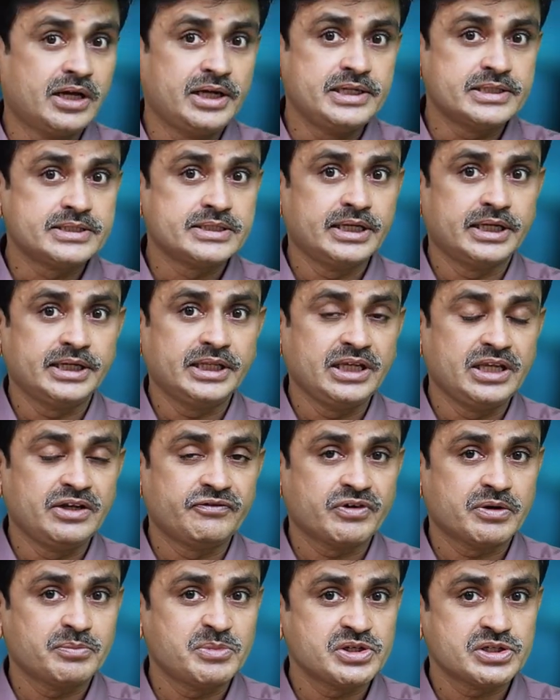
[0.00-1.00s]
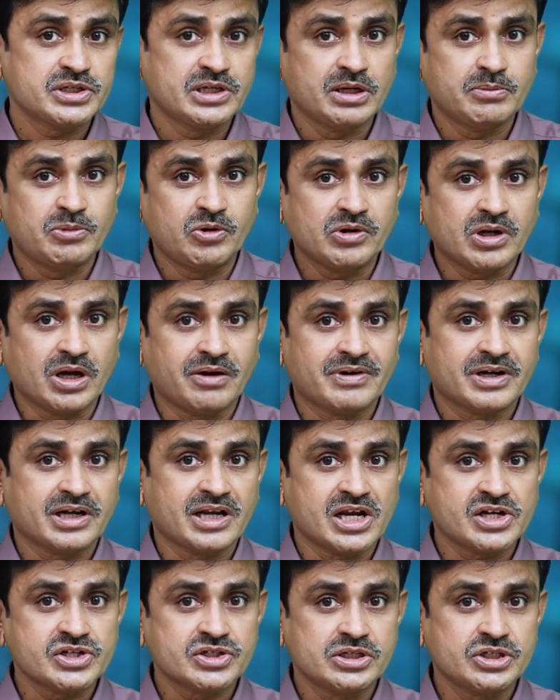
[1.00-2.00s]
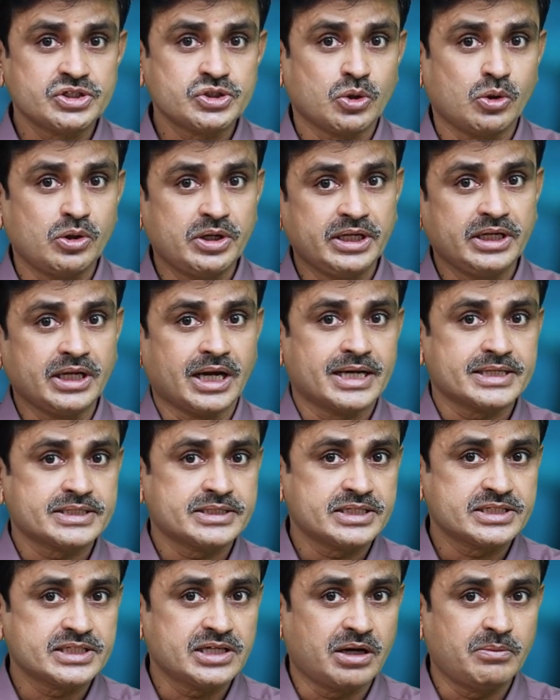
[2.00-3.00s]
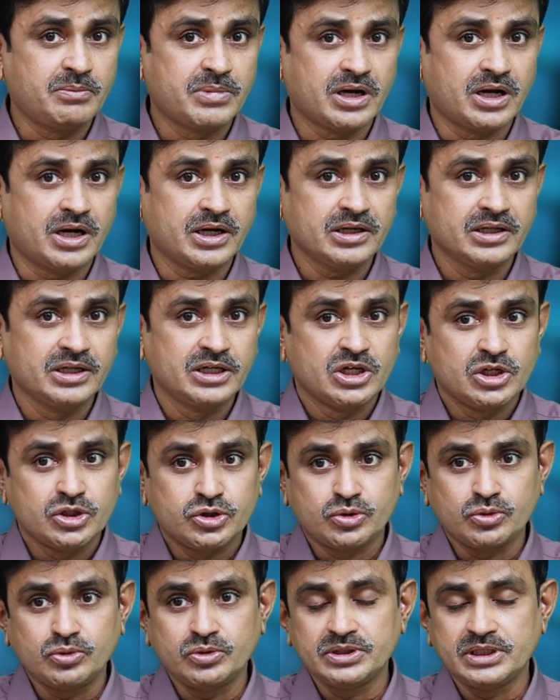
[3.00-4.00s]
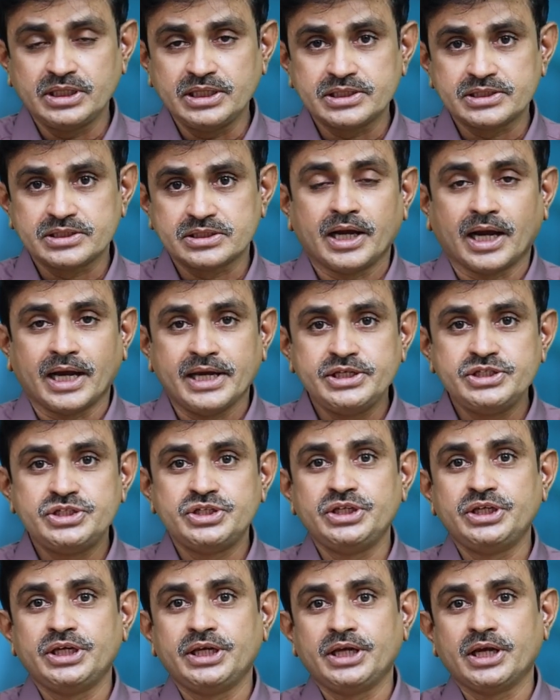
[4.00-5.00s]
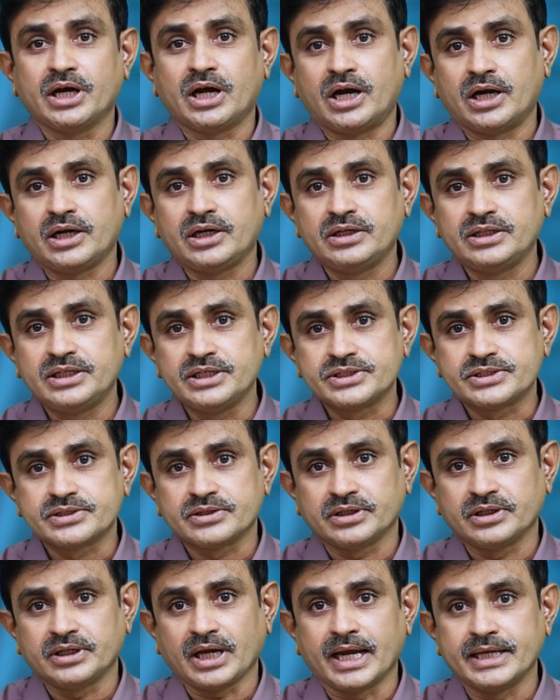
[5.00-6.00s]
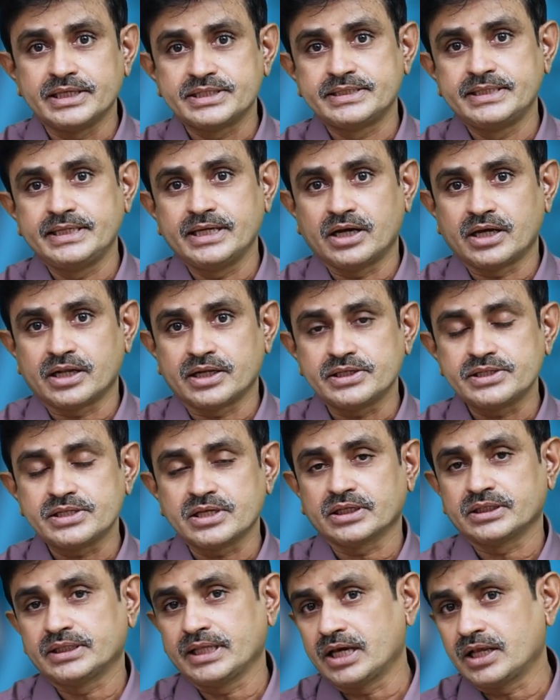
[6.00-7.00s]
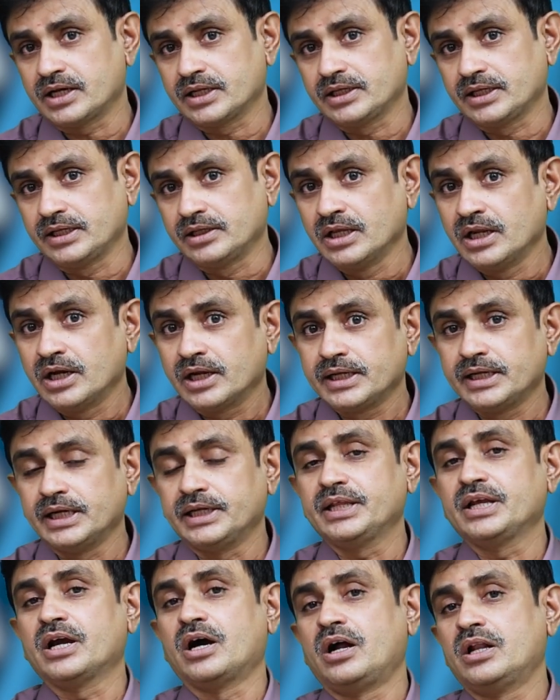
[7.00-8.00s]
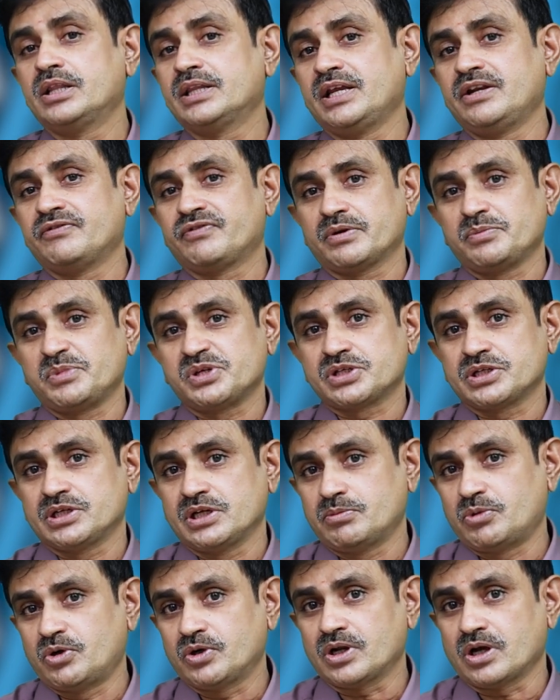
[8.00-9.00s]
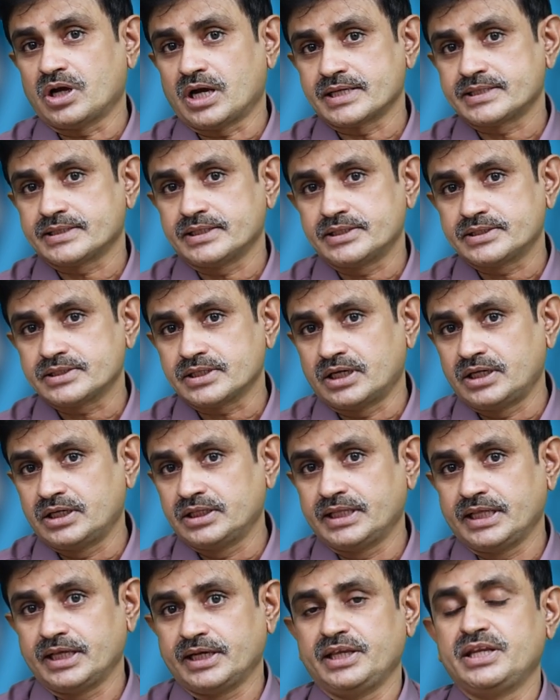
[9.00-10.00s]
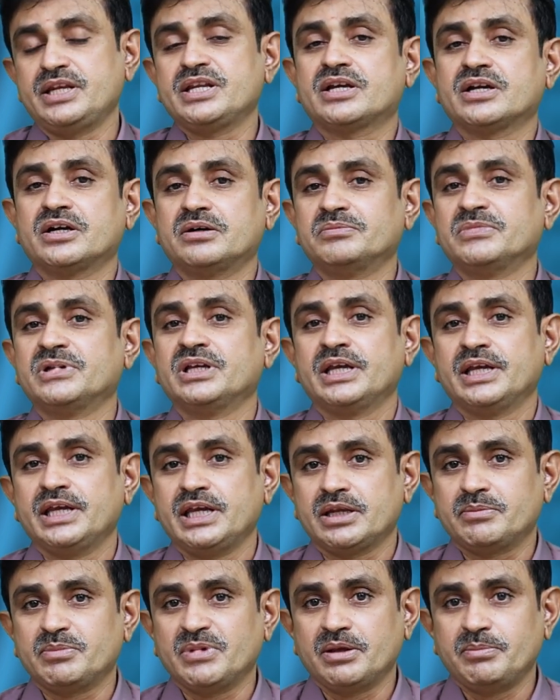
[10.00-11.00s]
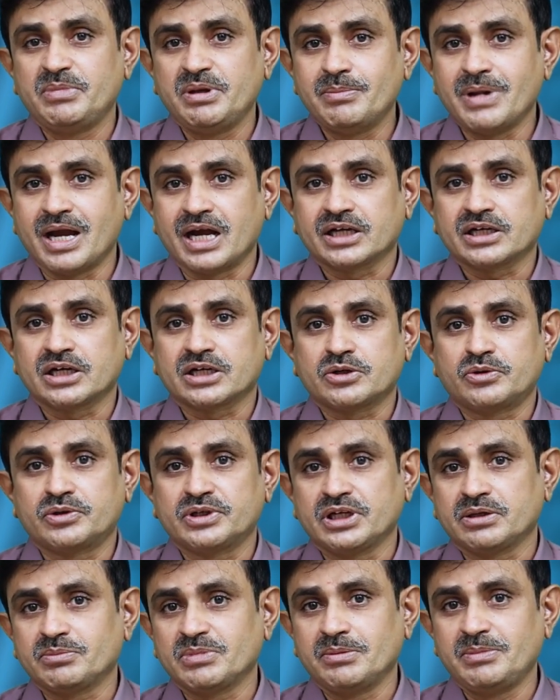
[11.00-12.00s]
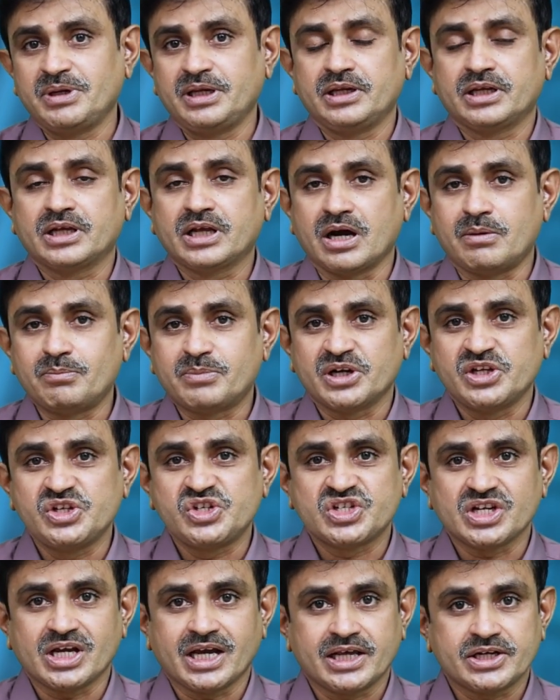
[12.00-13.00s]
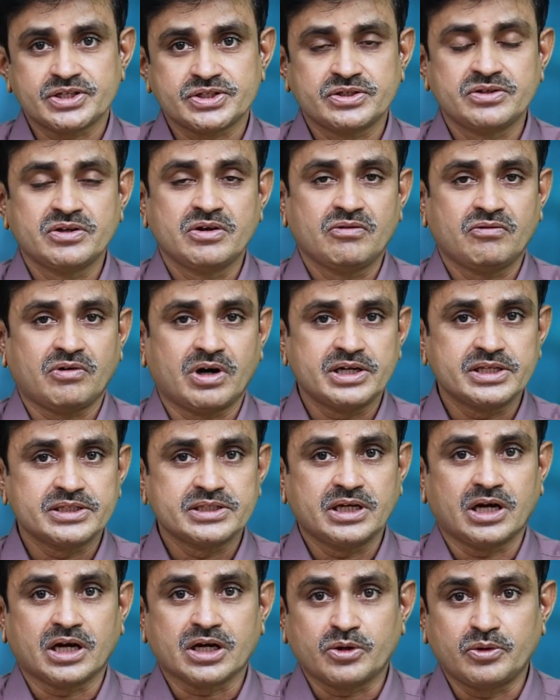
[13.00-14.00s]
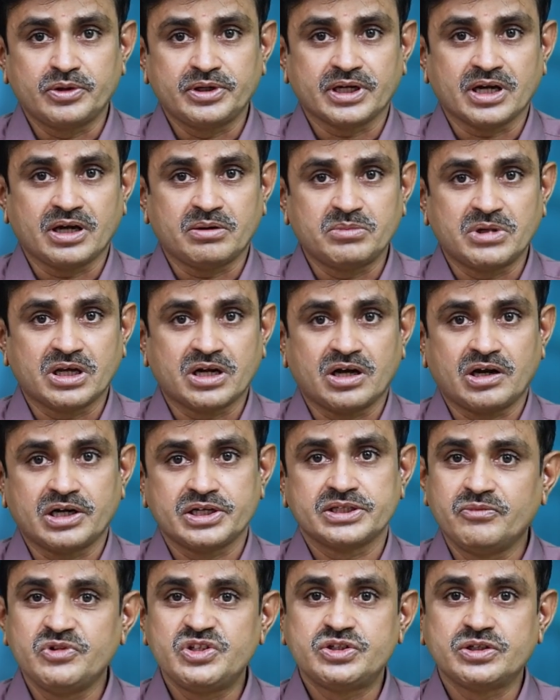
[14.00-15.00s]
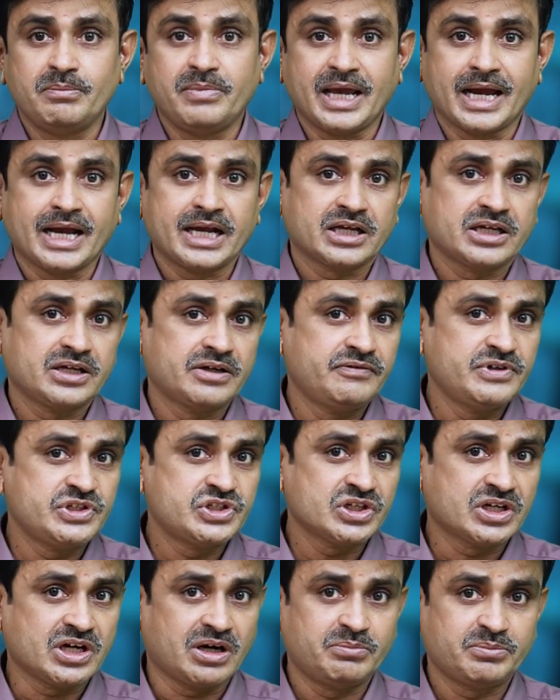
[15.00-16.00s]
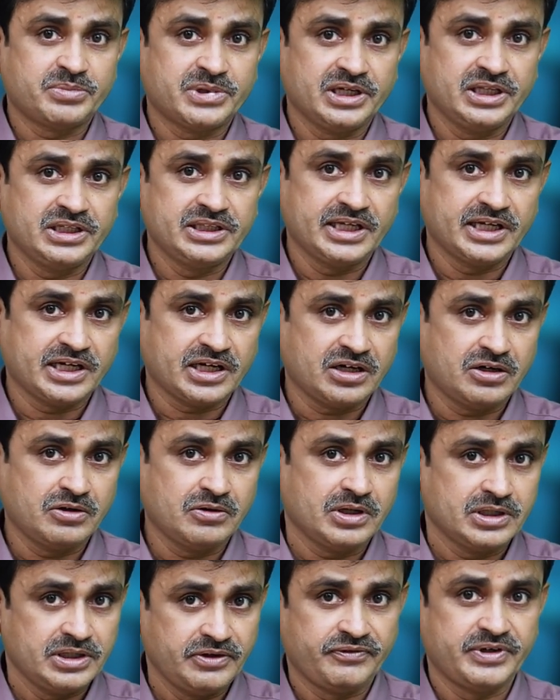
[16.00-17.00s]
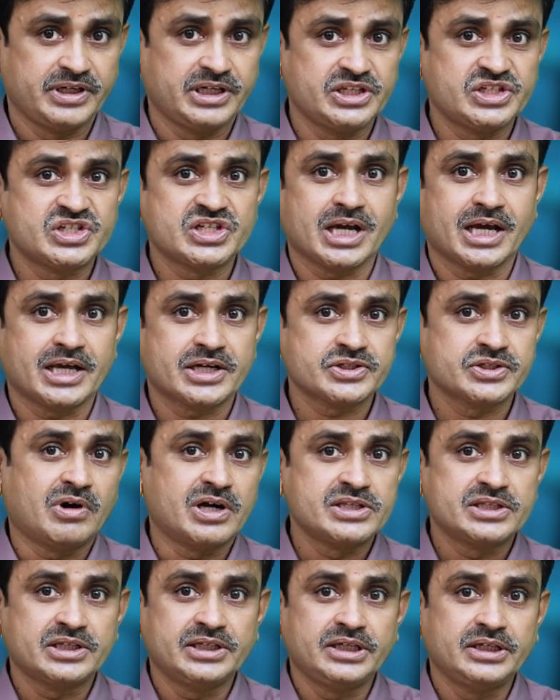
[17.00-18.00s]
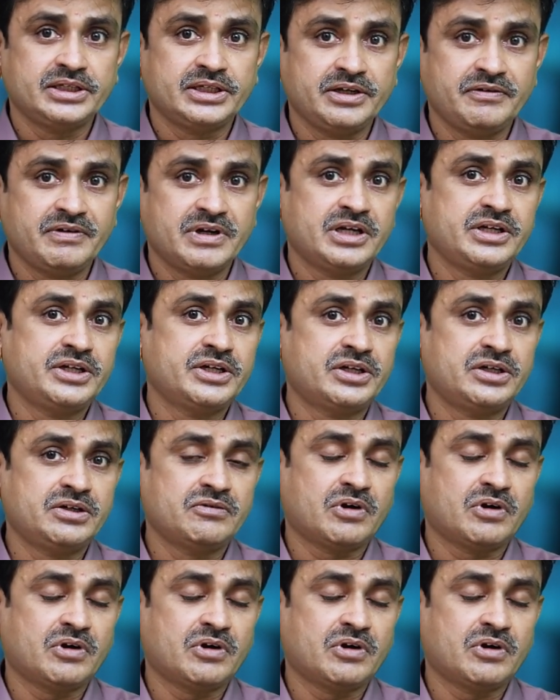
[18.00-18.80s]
is getting information about our nationals holding assets abroad through this IGA and this CRS. They are getting all the information about assets and their income. It may be bank account, it may be company shares, what is the account number, or which bank, which company they have, if it is shares, what is the dividend earned,